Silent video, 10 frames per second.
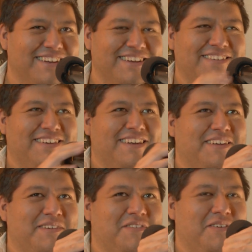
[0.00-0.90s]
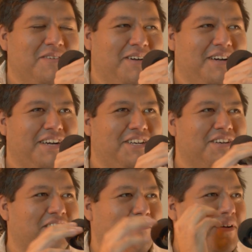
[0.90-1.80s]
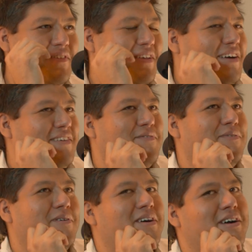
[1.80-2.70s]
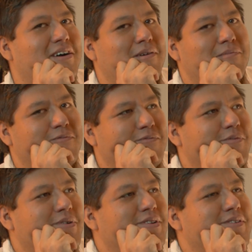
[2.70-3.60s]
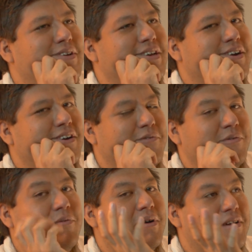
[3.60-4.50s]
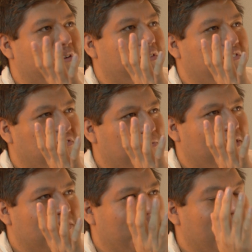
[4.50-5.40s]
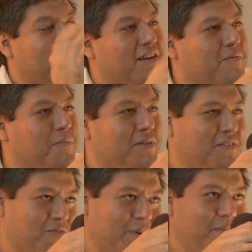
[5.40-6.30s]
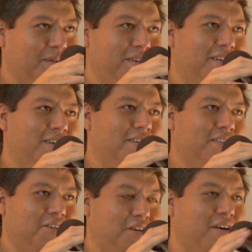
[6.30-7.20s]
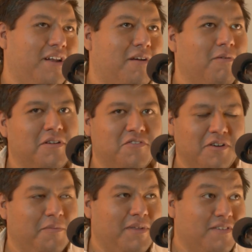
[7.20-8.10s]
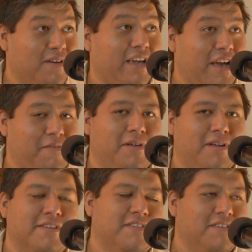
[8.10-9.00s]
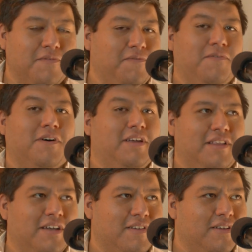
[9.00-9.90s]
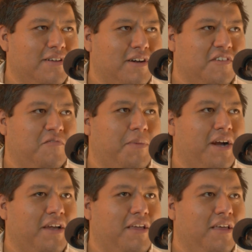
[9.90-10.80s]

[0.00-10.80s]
Because in Jonathan Mond's class for when we were working on our thesis projects, we had to come up with a script, the show, and I wrote a script and it's called Cafe di Nazi. It's a funny spy